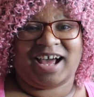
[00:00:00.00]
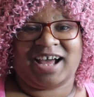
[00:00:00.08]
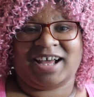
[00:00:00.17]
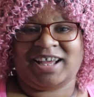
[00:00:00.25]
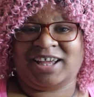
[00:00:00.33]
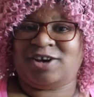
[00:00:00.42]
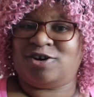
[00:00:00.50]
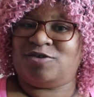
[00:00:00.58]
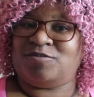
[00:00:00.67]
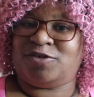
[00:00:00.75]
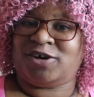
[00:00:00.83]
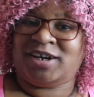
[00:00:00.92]
I go
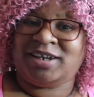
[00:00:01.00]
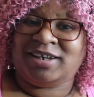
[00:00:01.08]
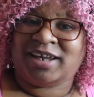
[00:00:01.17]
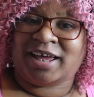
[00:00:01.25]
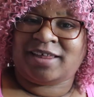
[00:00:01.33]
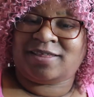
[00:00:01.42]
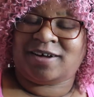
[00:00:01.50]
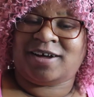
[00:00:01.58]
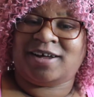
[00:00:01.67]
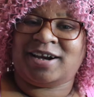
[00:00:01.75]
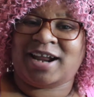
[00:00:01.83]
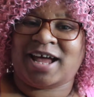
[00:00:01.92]
more in depth
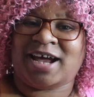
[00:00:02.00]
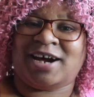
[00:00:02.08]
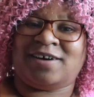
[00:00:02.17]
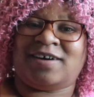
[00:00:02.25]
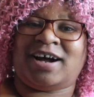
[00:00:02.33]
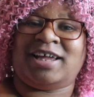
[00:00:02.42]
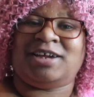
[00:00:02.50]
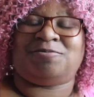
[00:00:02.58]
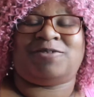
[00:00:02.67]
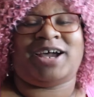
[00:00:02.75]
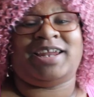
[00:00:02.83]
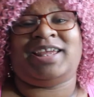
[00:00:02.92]
on how I
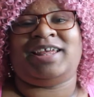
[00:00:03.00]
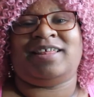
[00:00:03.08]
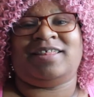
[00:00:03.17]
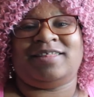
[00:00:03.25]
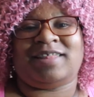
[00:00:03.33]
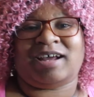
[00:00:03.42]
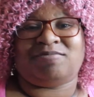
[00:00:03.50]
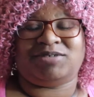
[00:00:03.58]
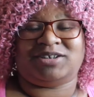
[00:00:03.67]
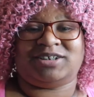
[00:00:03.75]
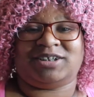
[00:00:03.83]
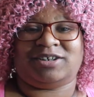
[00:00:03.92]
am writing that
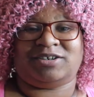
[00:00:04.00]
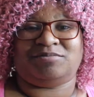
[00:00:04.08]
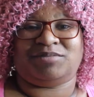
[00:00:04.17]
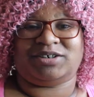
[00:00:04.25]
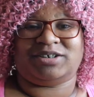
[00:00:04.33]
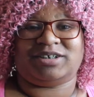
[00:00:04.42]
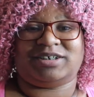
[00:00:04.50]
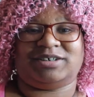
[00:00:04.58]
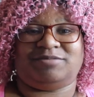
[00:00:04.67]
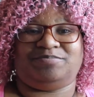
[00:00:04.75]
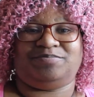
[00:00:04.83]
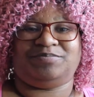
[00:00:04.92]
particular book.
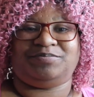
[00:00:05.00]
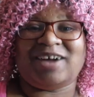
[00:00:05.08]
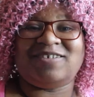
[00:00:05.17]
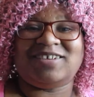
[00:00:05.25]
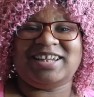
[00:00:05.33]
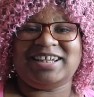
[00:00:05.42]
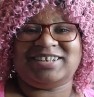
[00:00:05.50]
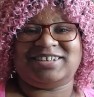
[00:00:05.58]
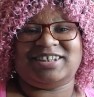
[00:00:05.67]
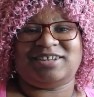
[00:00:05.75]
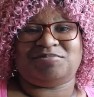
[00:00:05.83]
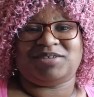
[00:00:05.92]
I will link
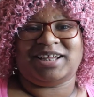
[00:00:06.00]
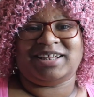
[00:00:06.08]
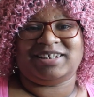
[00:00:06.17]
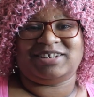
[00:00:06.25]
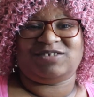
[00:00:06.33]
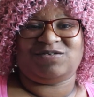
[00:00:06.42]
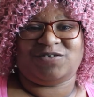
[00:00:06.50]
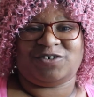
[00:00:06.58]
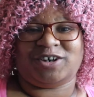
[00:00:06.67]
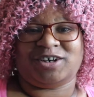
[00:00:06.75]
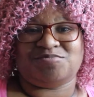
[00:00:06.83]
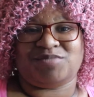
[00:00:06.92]
to the playlist
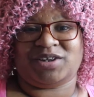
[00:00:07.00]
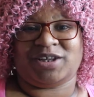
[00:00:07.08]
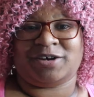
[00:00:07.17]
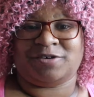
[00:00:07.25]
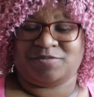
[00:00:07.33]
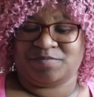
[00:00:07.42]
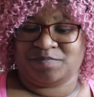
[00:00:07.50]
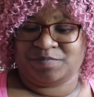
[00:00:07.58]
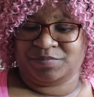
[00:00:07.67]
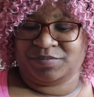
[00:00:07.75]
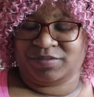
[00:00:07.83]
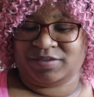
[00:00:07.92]
for it below.
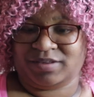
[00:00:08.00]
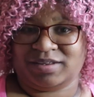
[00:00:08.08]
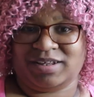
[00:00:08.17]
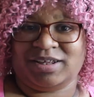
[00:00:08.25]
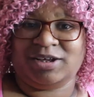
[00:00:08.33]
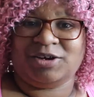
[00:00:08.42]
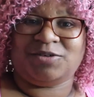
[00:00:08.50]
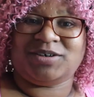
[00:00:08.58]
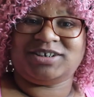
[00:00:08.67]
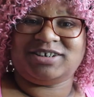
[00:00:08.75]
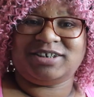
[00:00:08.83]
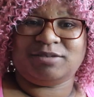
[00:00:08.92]

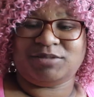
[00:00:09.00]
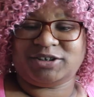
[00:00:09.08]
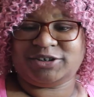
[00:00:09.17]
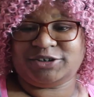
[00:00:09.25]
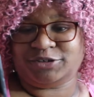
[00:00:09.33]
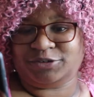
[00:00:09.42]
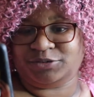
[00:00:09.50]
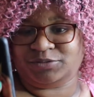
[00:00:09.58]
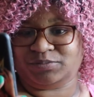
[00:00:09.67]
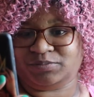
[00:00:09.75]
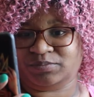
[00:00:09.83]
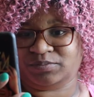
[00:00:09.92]
Question number
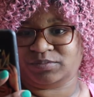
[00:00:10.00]
two.